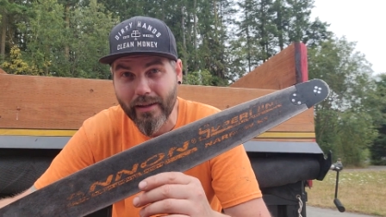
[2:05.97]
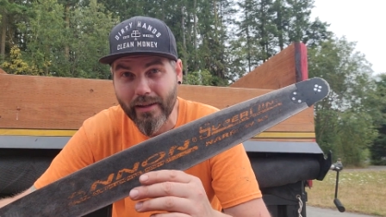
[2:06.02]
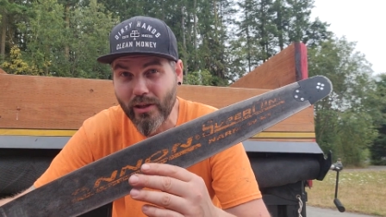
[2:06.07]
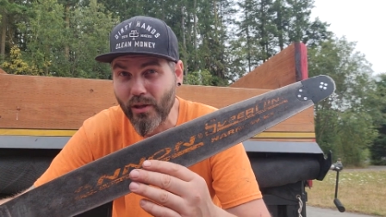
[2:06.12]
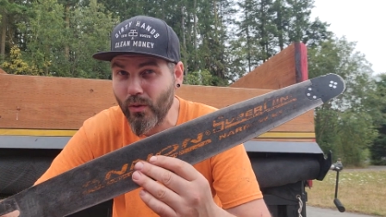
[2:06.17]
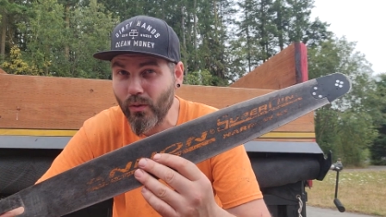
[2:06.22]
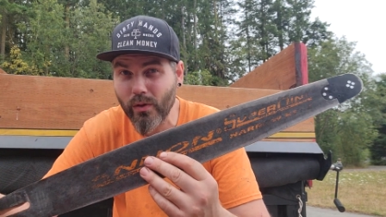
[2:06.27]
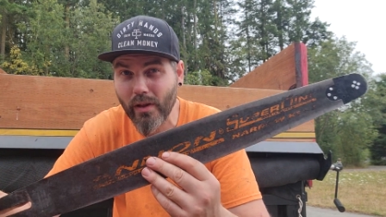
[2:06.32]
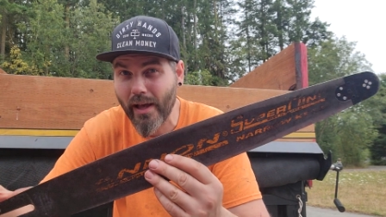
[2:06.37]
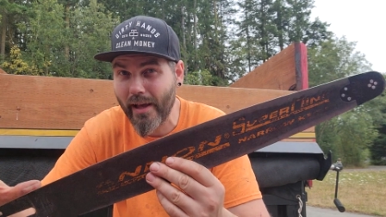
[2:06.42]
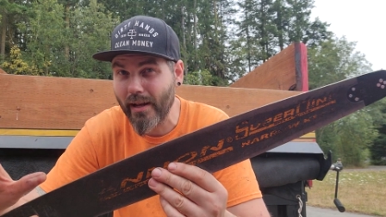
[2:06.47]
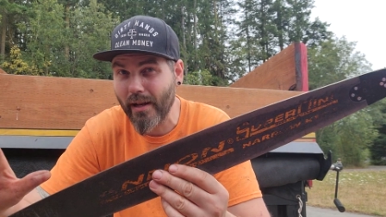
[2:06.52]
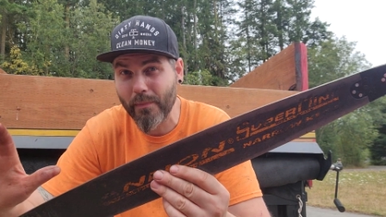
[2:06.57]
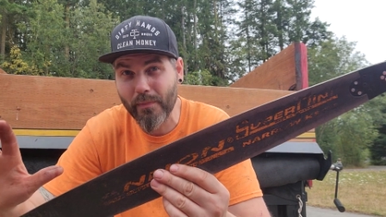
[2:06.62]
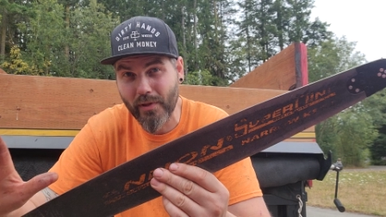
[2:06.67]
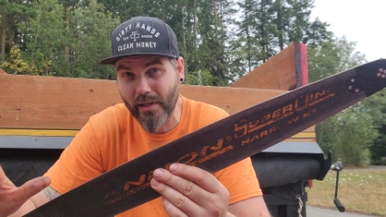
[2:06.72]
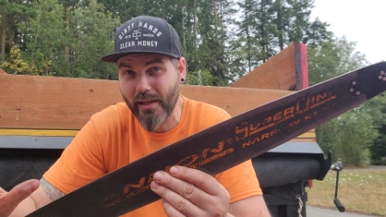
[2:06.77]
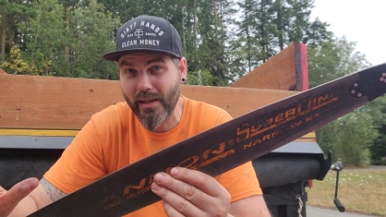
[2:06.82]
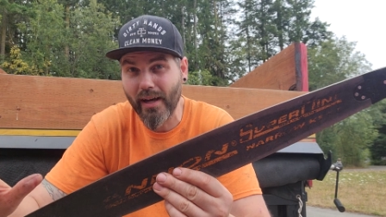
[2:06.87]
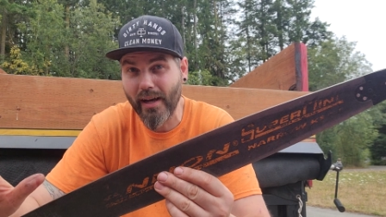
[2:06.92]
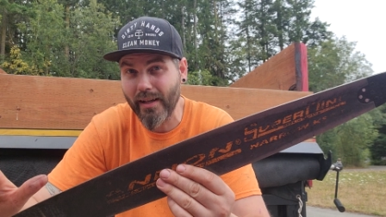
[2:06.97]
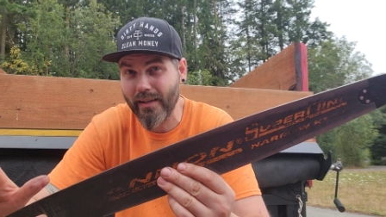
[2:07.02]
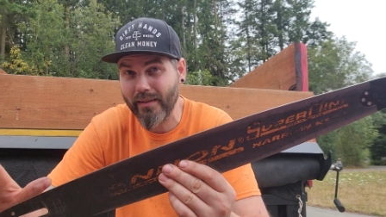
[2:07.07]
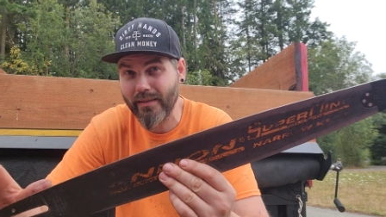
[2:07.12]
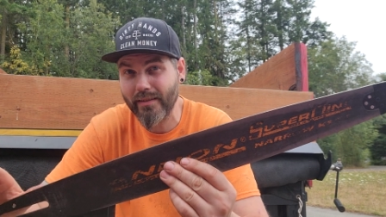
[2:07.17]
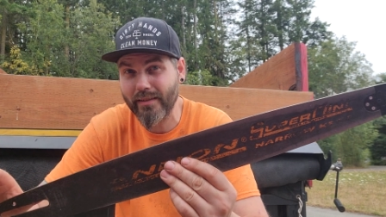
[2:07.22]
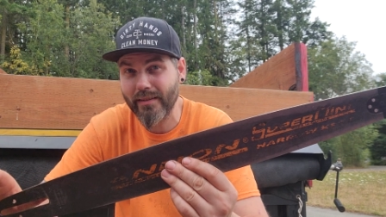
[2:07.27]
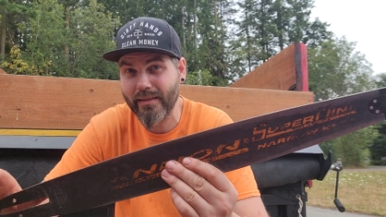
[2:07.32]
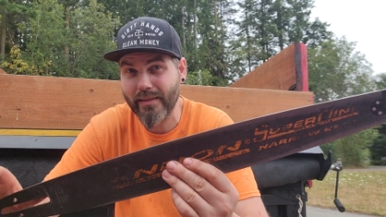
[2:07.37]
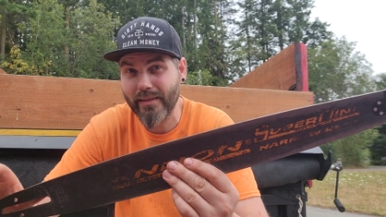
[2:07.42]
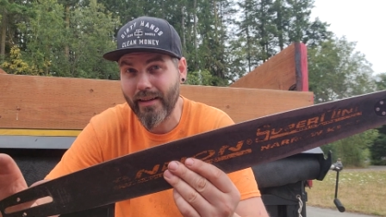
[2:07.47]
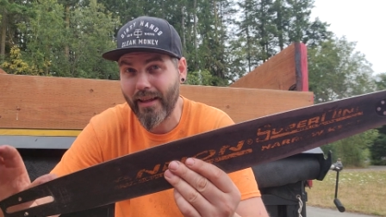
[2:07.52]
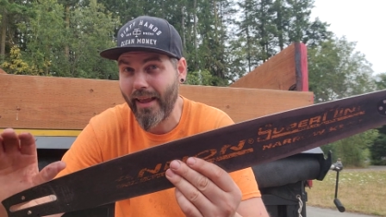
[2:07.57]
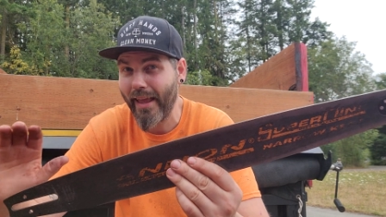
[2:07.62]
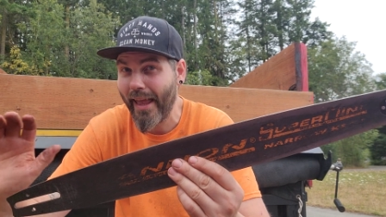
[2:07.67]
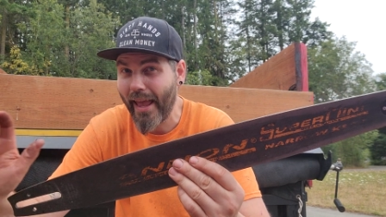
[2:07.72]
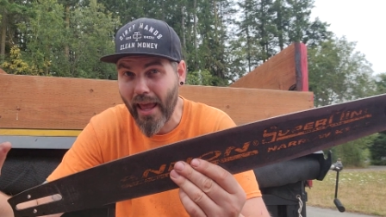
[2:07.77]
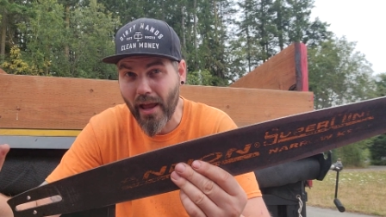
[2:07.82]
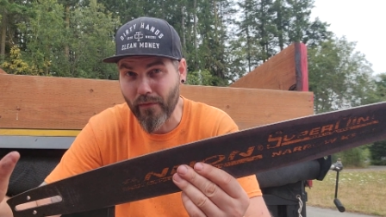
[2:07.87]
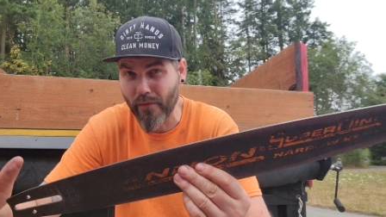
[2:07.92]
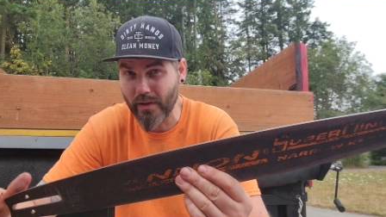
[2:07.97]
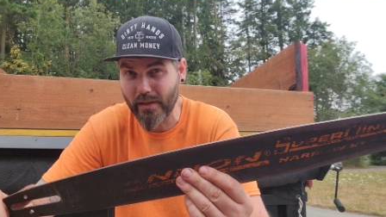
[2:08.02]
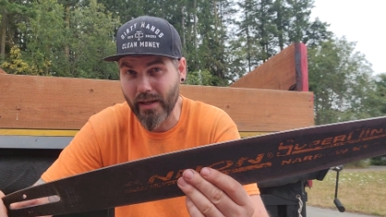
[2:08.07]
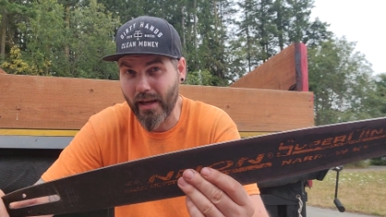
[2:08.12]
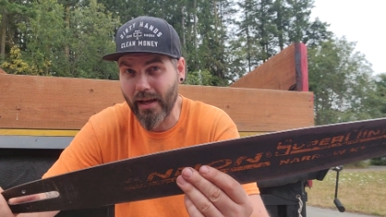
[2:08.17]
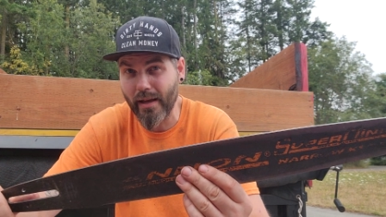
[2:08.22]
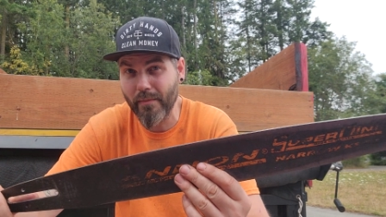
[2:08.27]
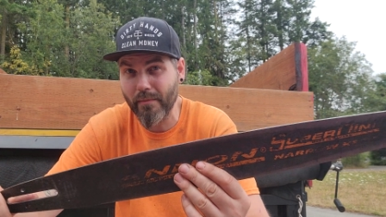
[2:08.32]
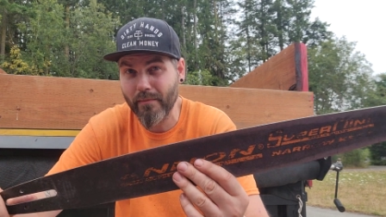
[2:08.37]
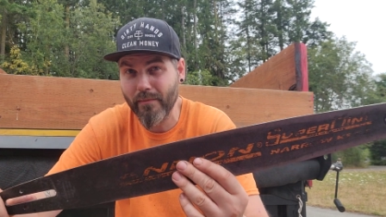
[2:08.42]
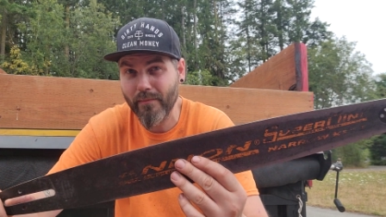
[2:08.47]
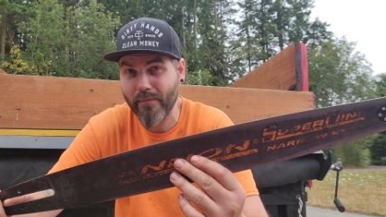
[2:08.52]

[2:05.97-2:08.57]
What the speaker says: you line up the cuts every time.